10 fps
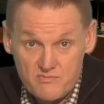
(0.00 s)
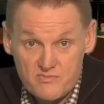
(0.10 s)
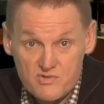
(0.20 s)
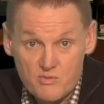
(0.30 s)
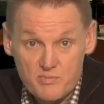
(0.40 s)

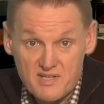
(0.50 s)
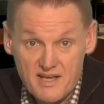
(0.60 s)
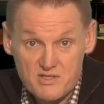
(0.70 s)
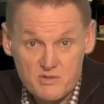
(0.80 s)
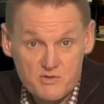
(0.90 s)
So
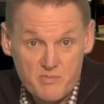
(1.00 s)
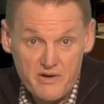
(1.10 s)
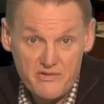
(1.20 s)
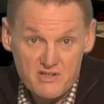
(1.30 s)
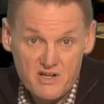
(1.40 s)

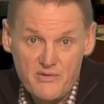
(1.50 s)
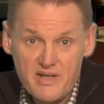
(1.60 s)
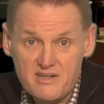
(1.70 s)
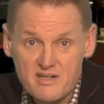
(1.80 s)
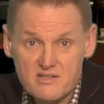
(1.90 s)
potassium-sparing
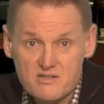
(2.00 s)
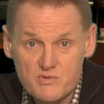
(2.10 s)
diuretics,